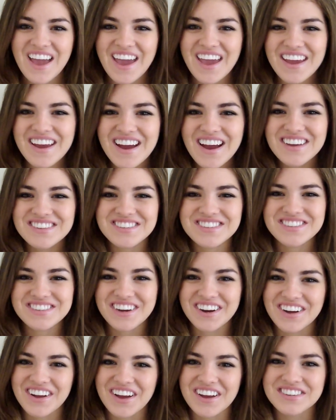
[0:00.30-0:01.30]
Hey guys, it's
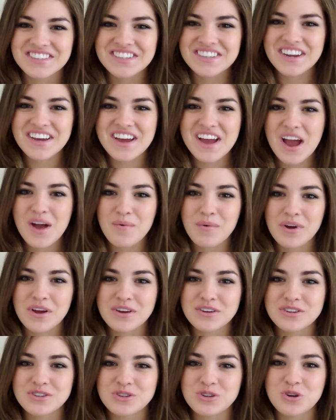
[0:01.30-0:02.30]
Caroline. Today I
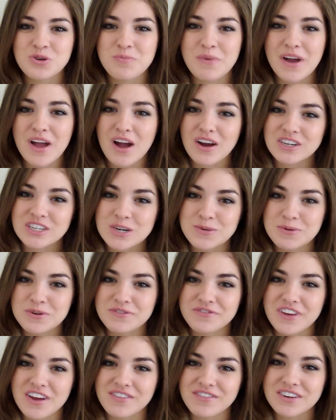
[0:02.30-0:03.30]
wanted to do my October
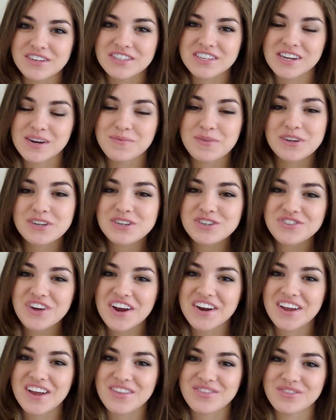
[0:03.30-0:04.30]
favorites and I'm going to try
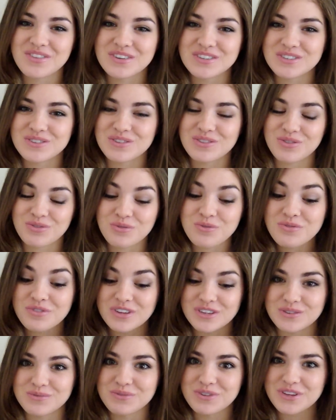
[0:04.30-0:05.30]
to get this through
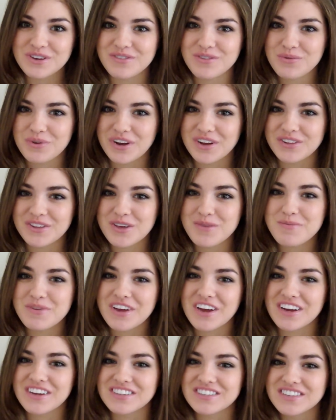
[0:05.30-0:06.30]
this really quickly
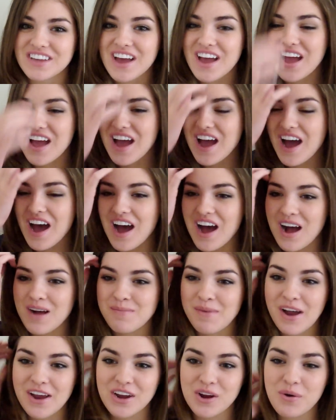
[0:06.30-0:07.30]
because
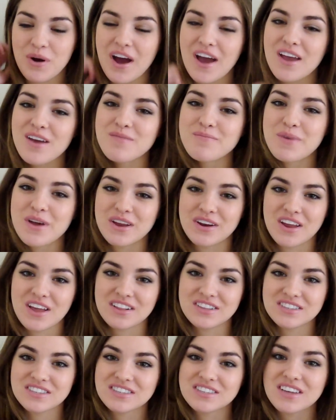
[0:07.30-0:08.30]
um, I know I have been
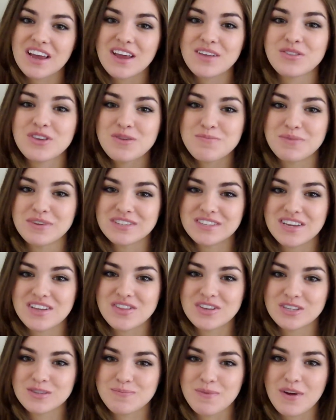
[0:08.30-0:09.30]
insanely busy
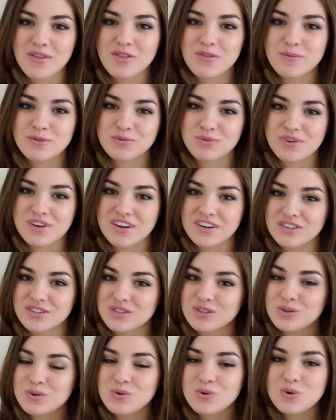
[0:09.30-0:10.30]
this month between
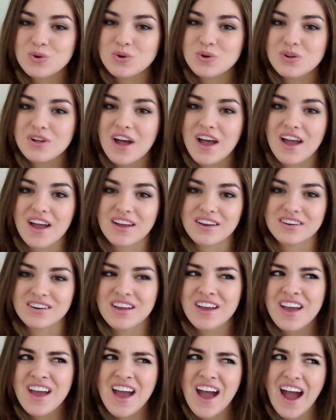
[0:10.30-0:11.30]
school
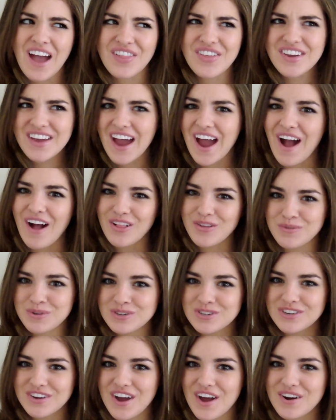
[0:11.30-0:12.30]
and I think
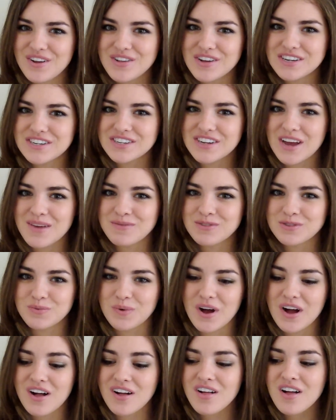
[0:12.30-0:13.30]
Halloween took out a lot of time as
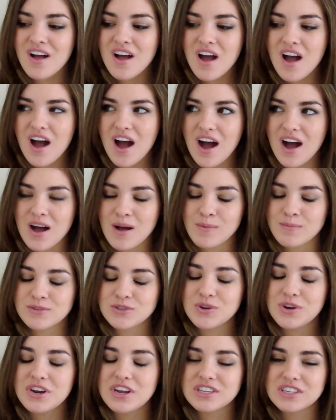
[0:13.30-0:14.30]
well. Um,
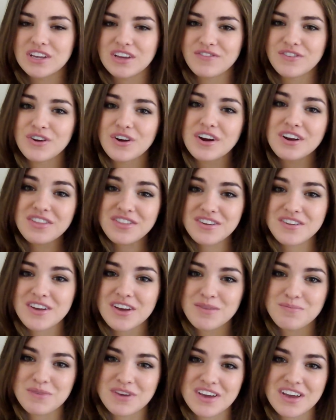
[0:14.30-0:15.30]
so anyways, if you're anything
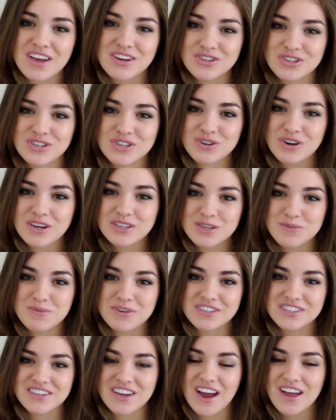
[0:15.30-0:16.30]
like me and just crazy
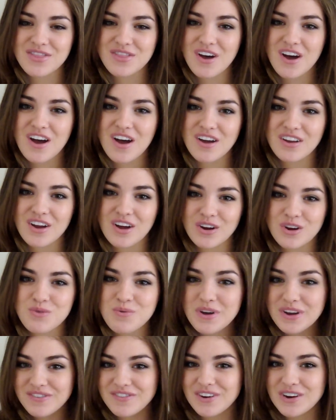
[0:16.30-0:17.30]
busy, I thought a
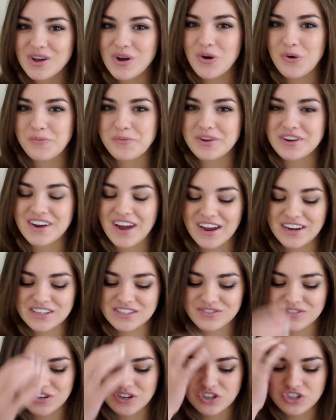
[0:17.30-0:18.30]
quick video would be
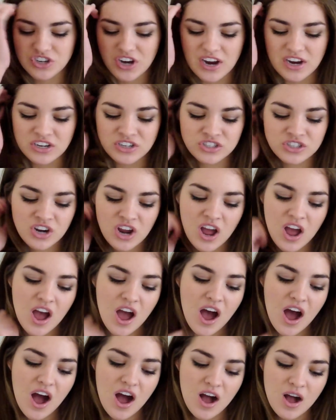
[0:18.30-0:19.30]
nice for a change.
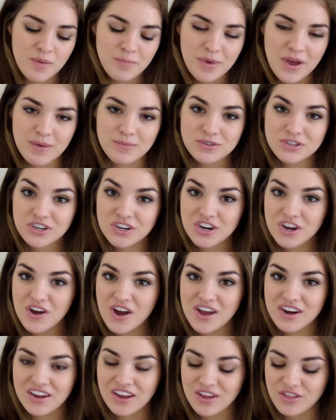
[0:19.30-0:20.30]
Um, and I'm just going to go
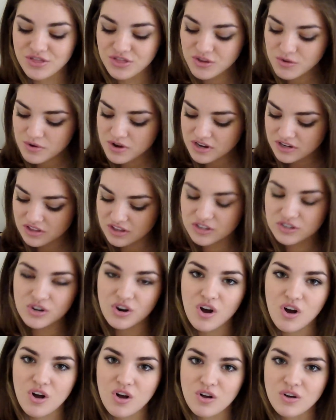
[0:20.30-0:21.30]
ahead and get through it. These
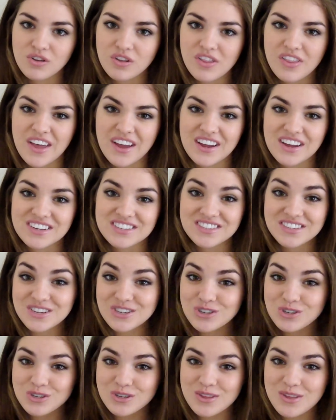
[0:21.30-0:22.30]
are all like
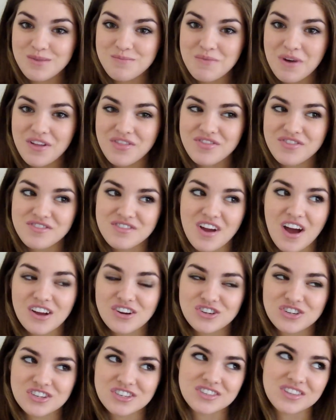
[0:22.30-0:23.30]
essentials of the month,
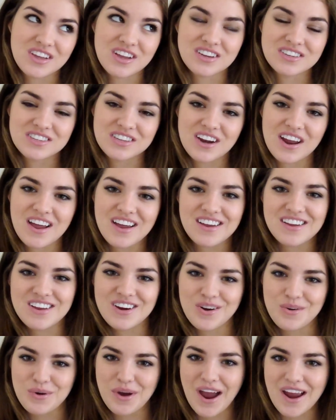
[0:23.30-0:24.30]
not just things that I, you
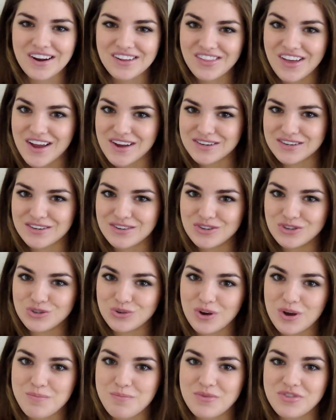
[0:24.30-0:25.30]
know, kind of liked and
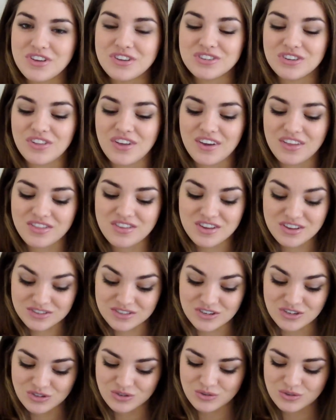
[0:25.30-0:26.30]
enjoyed, but these are like the
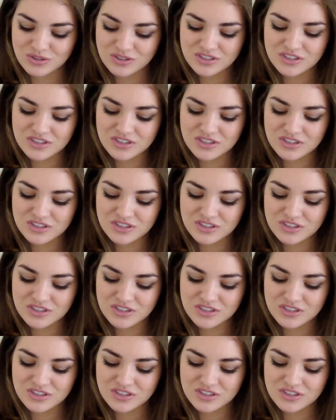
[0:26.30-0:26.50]
essentials.